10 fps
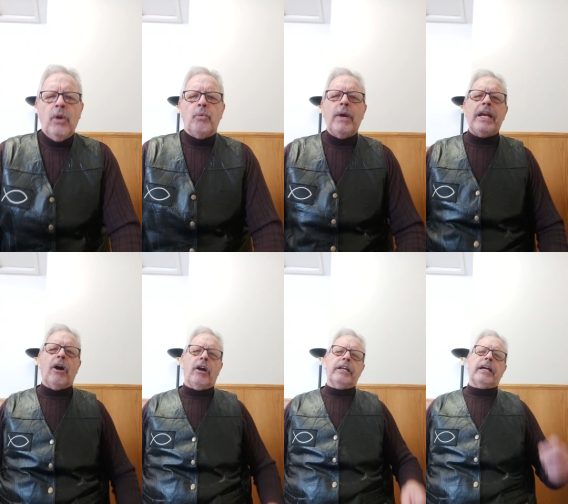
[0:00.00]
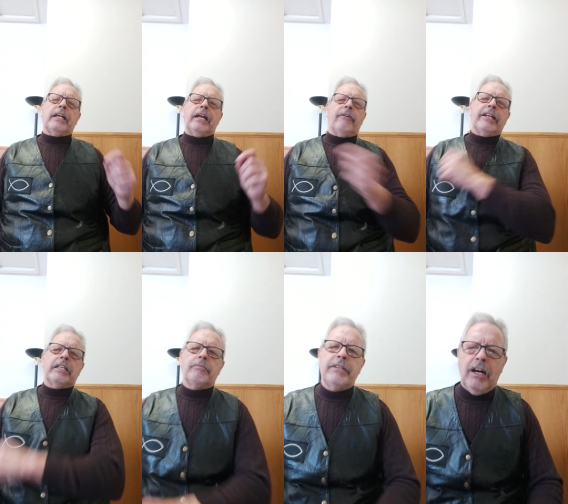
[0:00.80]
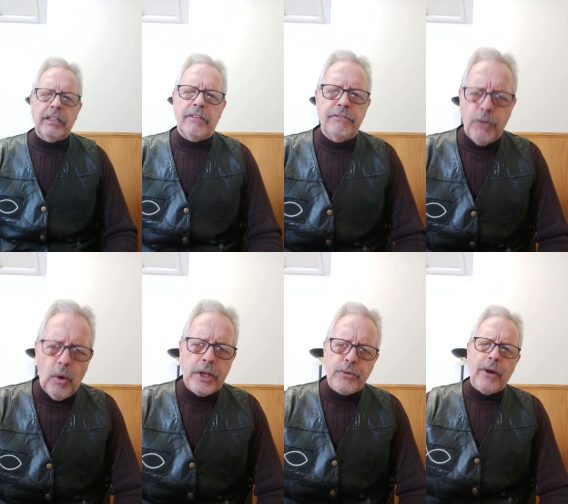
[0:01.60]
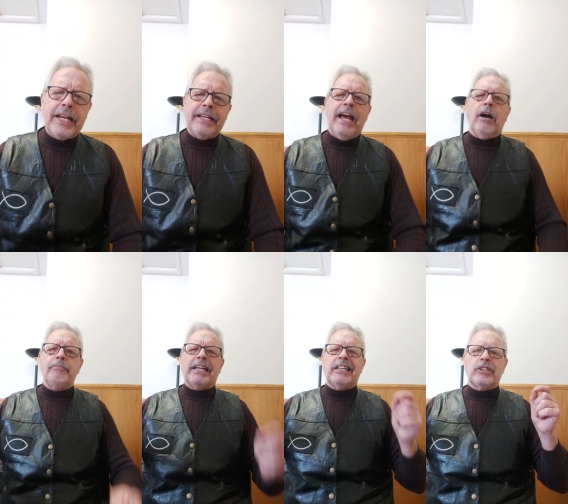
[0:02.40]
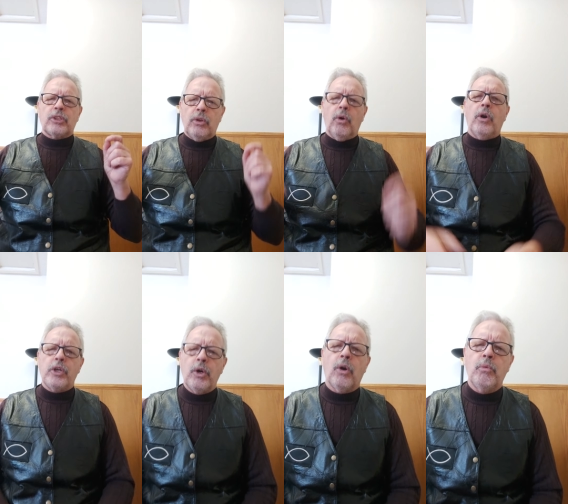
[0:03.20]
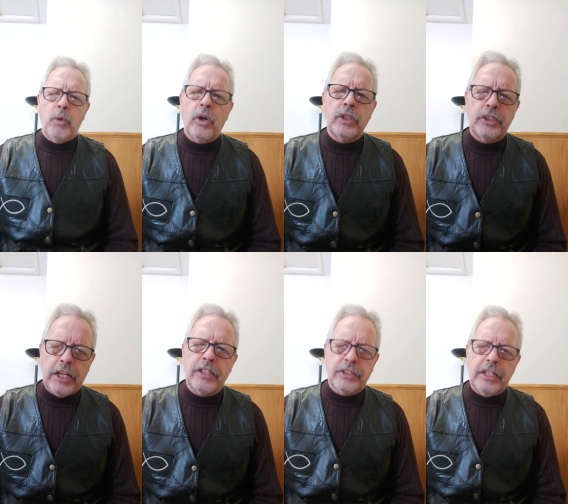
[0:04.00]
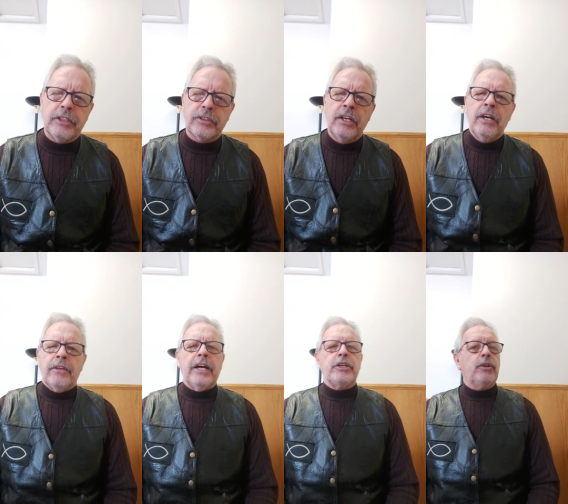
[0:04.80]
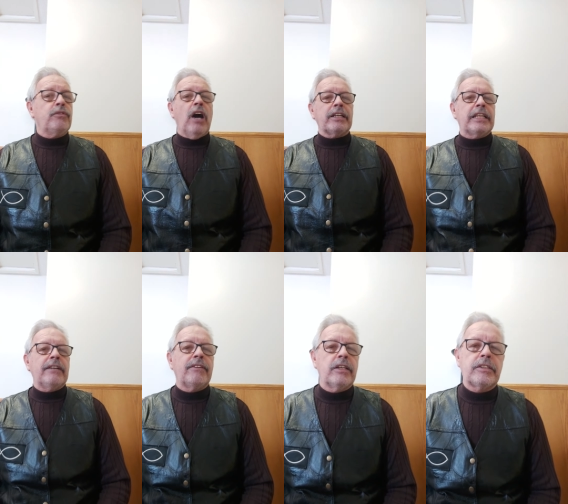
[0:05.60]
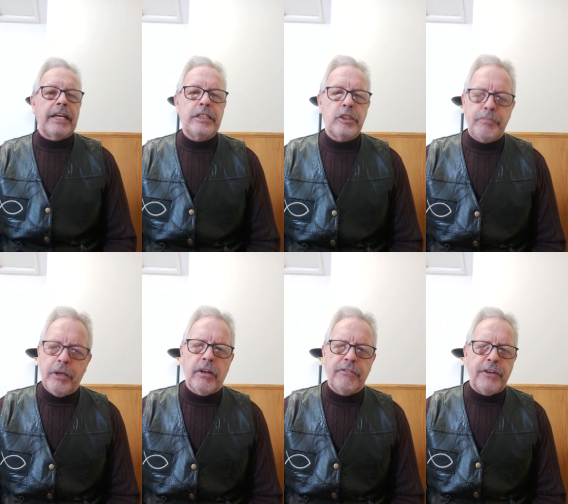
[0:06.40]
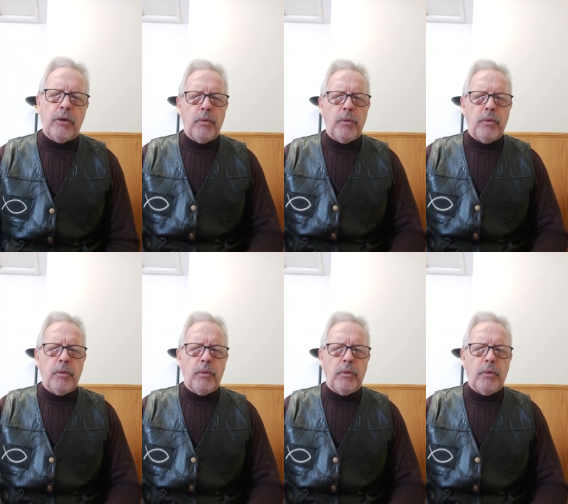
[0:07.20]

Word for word: we are declaring them null and void right now because, Lord, your word says this that you've not given us a spirit of fear.